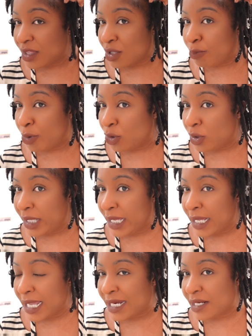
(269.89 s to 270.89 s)
the
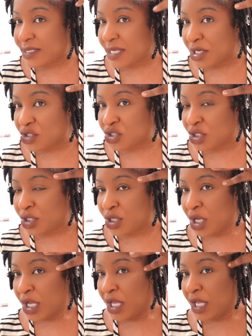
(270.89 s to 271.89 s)
pulling and the tension
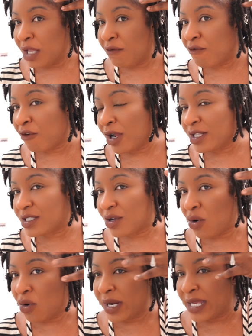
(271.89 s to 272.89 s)
in front
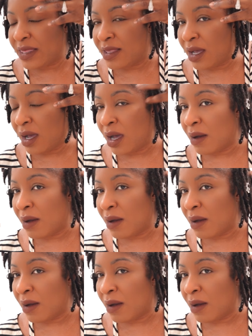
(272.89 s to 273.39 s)
or in the